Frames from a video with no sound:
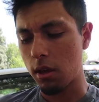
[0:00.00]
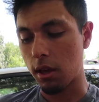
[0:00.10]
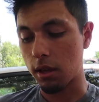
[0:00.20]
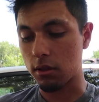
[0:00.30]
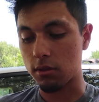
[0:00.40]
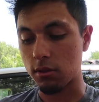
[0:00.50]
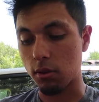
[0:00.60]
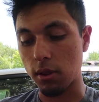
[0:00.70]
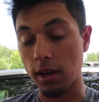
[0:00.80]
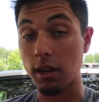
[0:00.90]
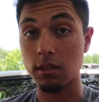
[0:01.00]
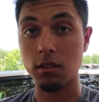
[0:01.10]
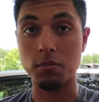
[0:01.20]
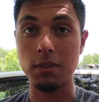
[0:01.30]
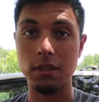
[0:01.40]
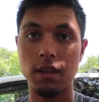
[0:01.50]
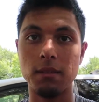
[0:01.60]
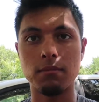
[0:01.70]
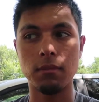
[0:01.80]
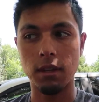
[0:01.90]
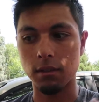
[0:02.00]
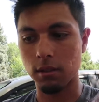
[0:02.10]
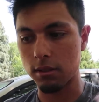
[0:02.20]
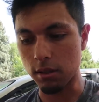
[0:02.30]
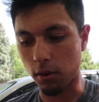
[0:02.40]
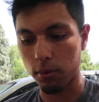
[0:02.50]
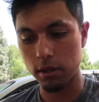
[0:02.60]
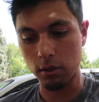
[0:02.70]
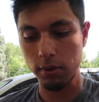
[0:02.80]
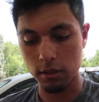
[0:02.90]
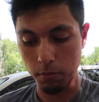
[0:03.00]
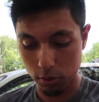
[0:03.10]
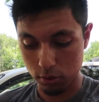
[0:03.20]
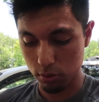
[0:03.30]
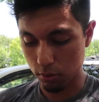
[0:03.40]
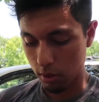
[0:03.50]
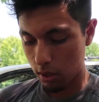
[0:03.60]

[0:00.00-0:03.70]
and so that kind of tells me that, yeah, it's not reading the way it's supposed to.